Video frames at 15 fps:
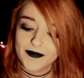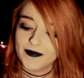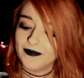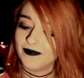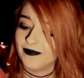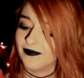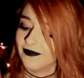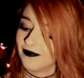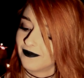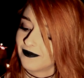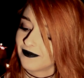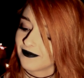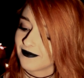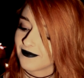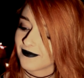Do
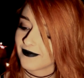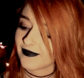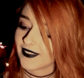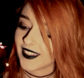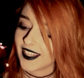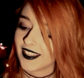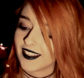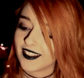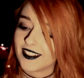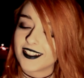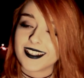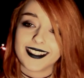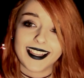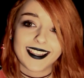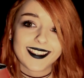
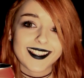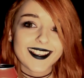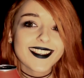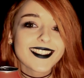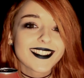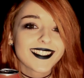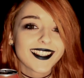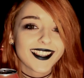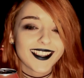you like this?